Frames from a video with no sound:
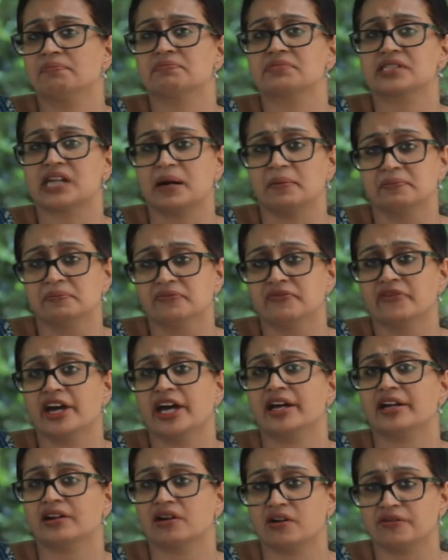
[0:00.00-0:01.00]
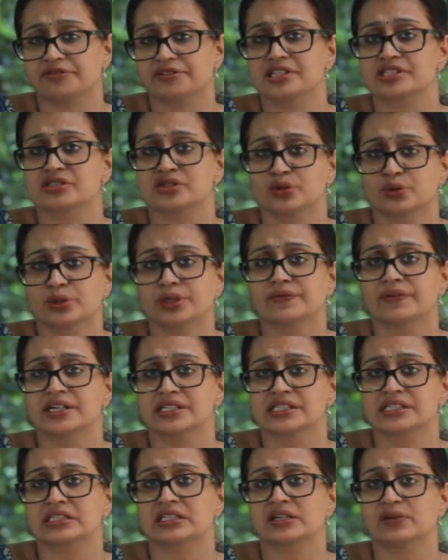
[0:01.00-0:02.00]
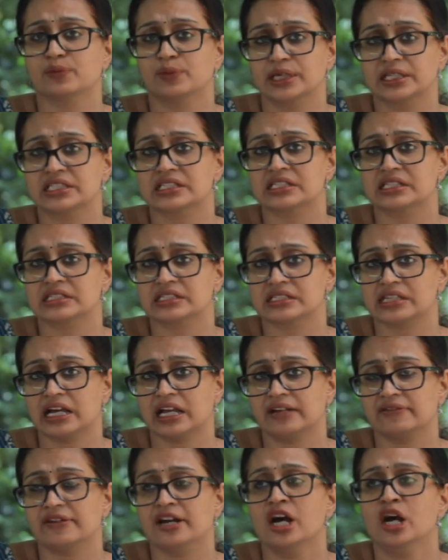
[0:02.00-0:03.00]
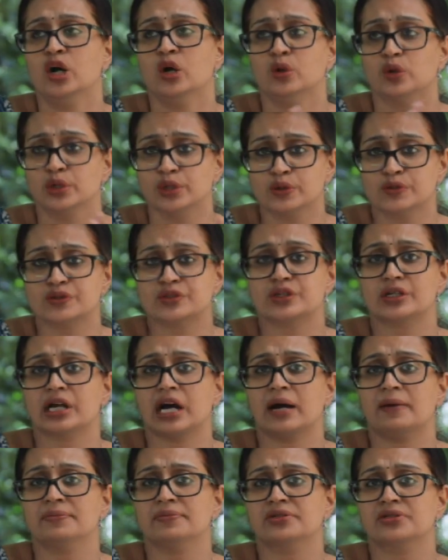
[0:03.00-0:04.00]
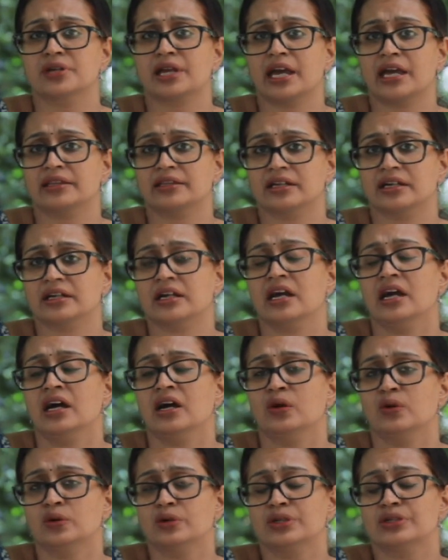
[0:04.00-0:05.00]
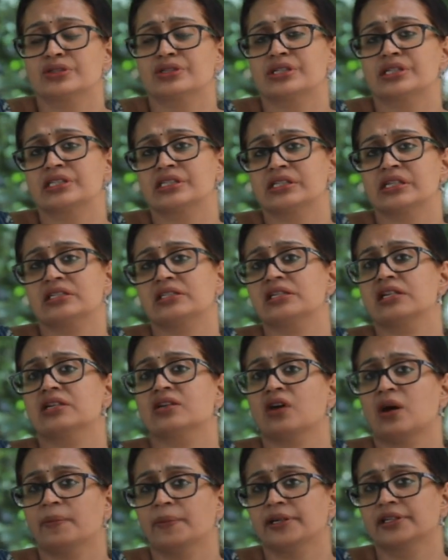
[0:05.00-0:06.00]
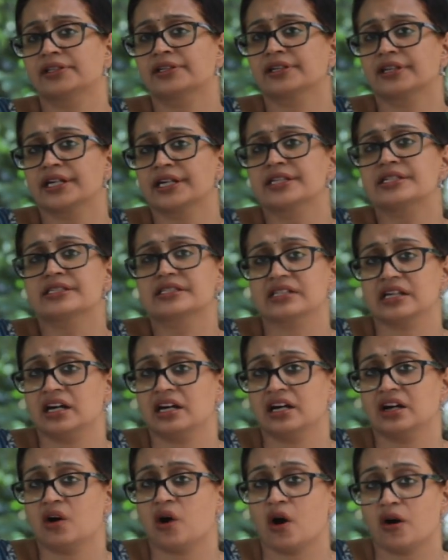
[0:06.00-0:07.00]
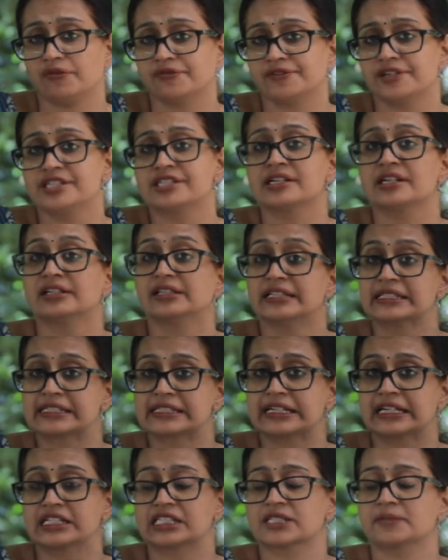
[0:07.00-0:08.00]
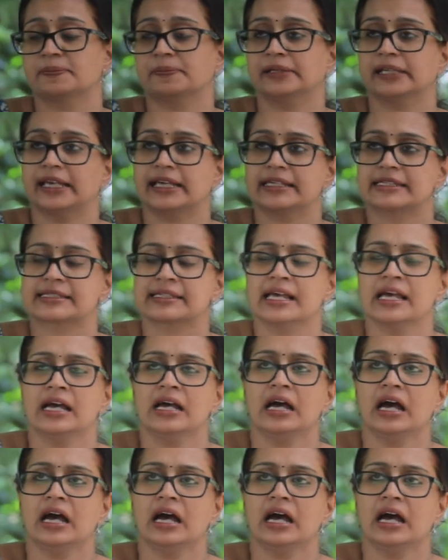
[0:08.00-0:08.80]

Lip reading: Some were of this university wits itself, who used to come together, who used to sit in Robert Greene's office and discuss plays.